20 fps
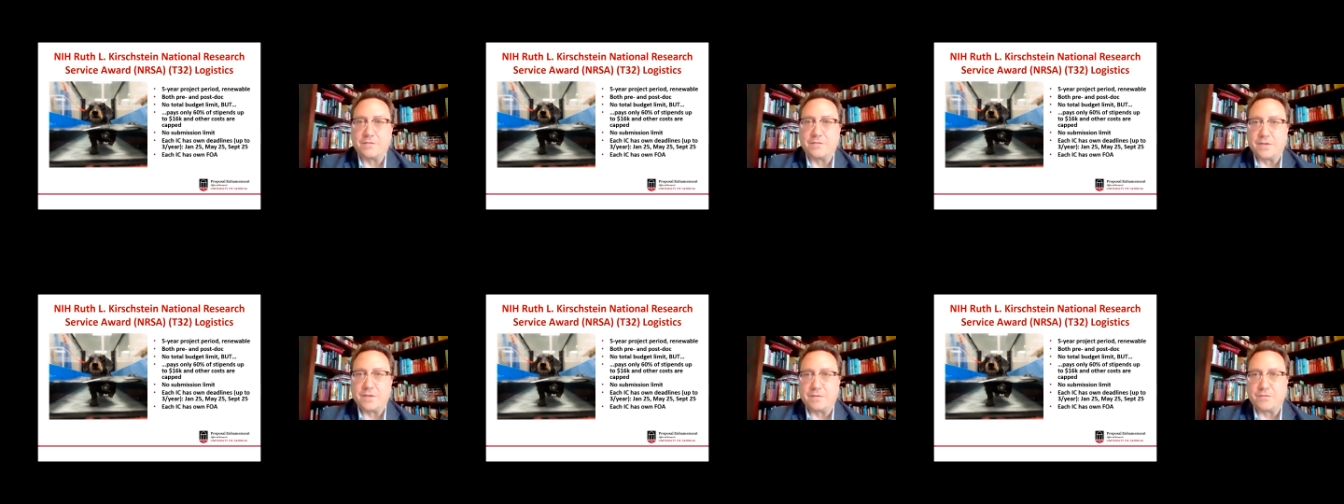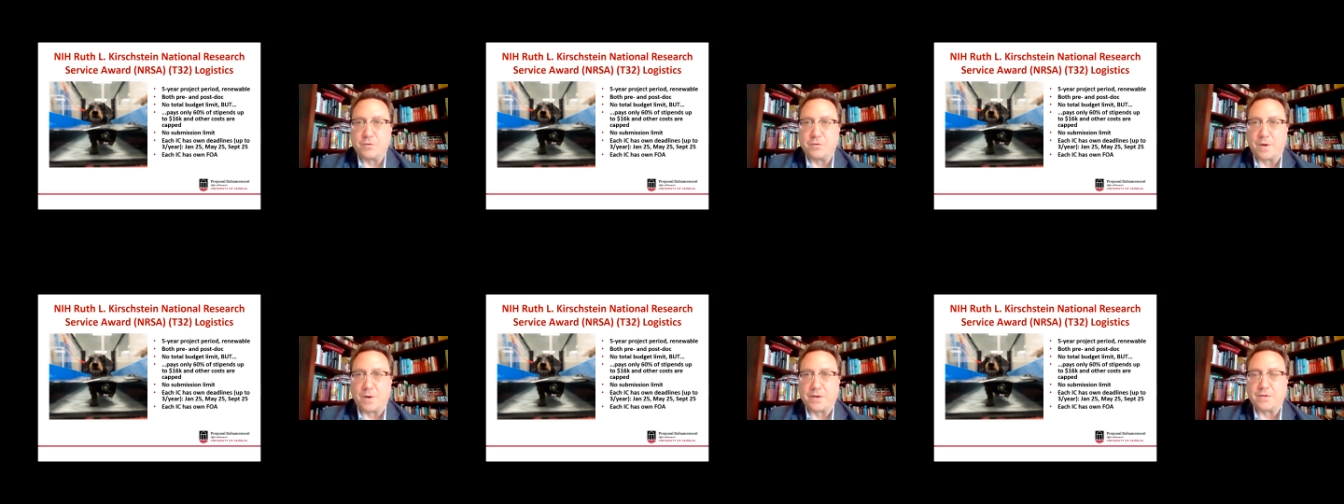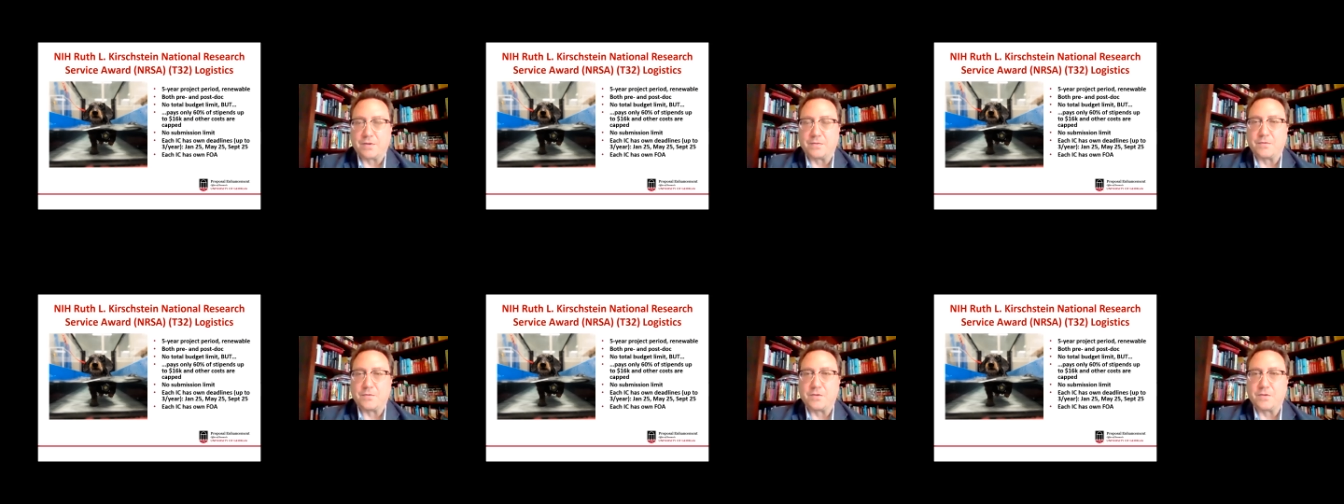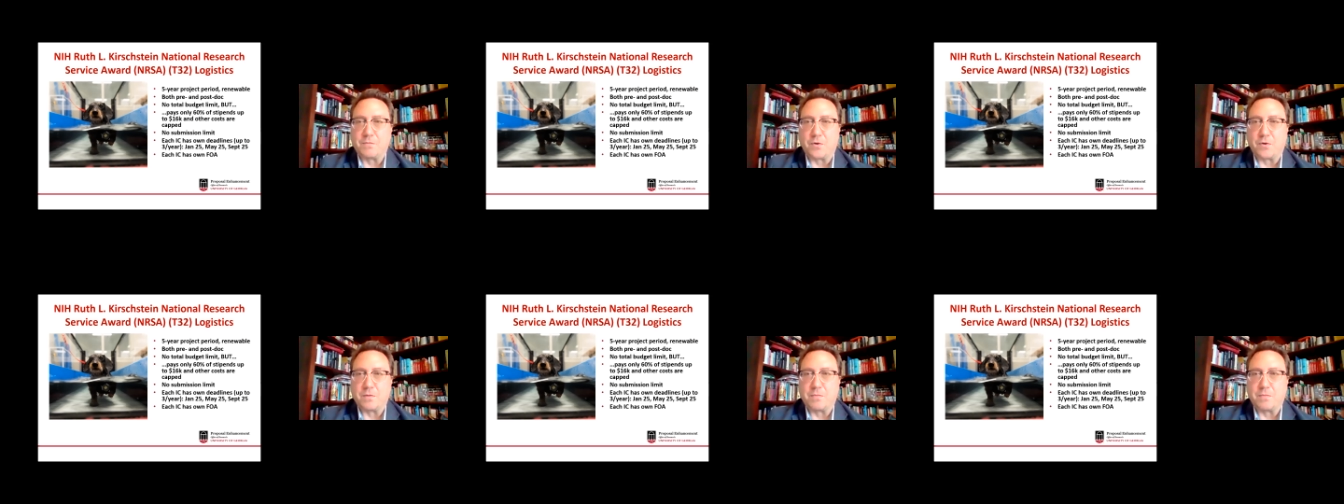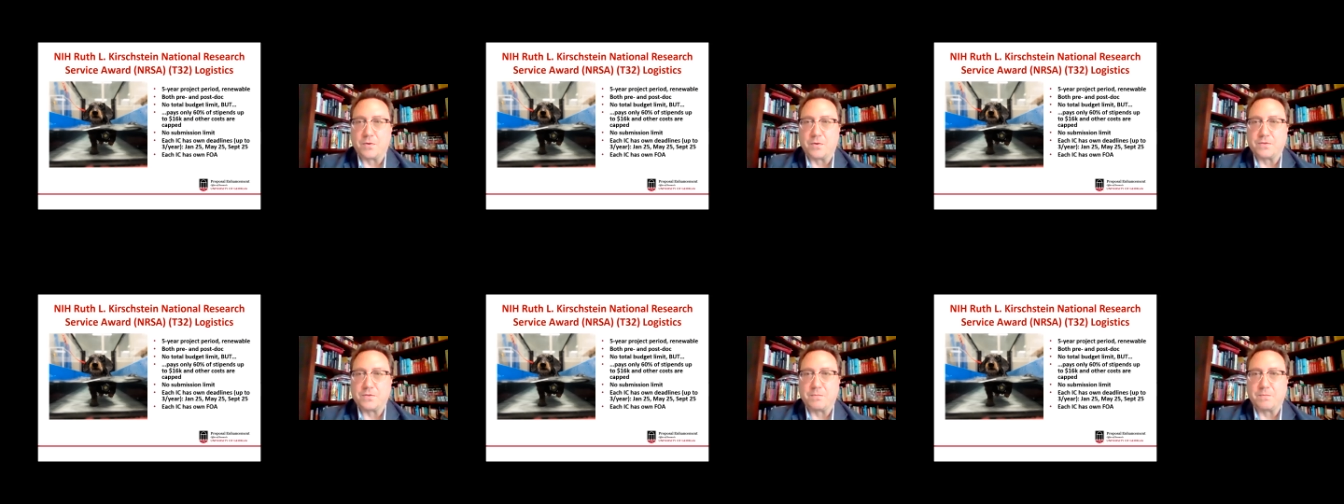if you want to support
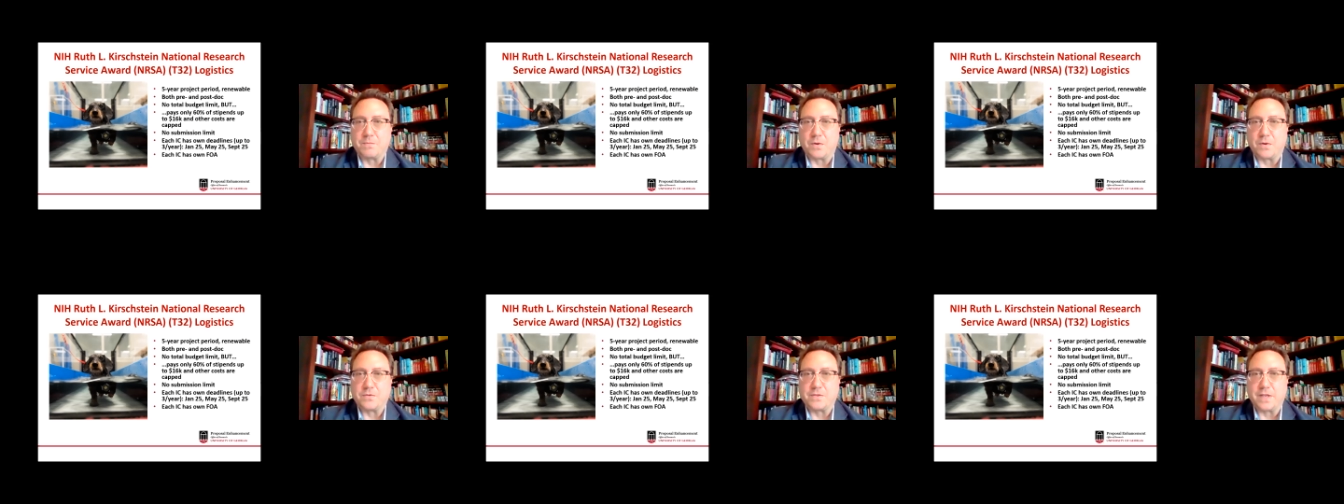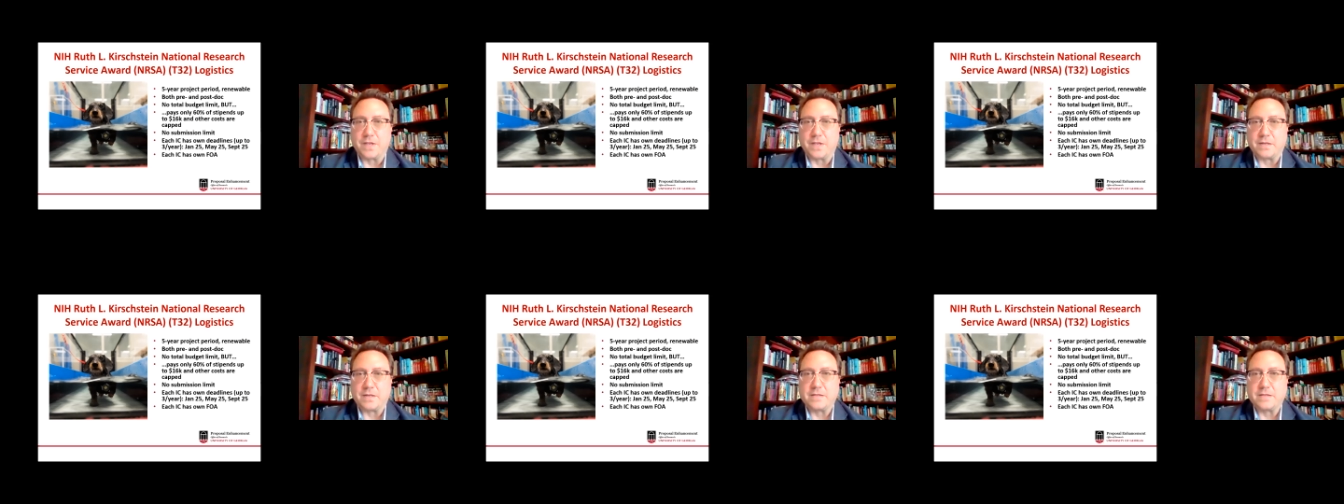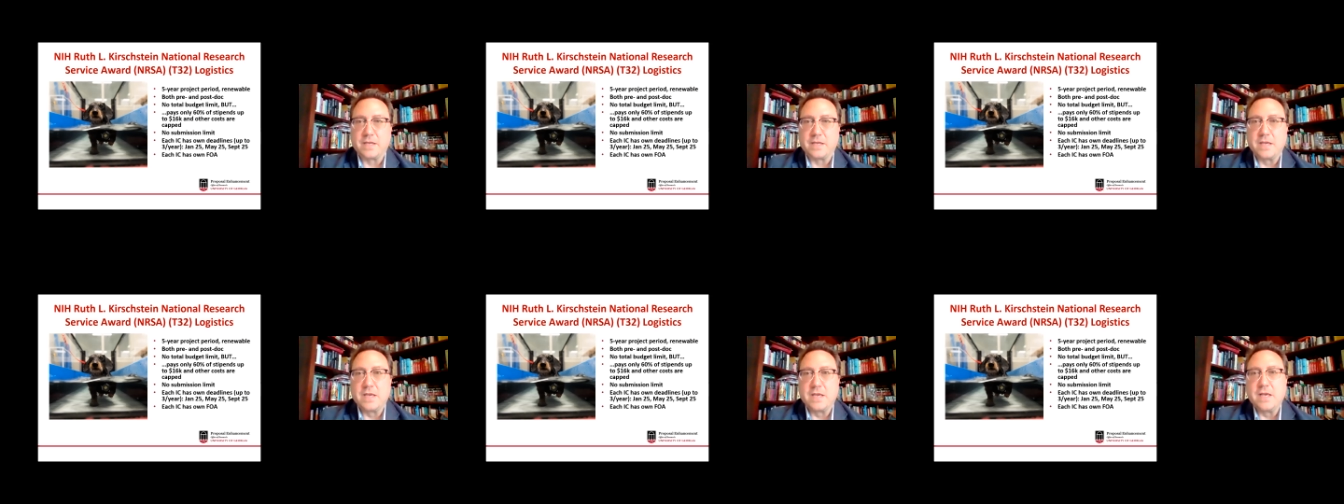postdocs.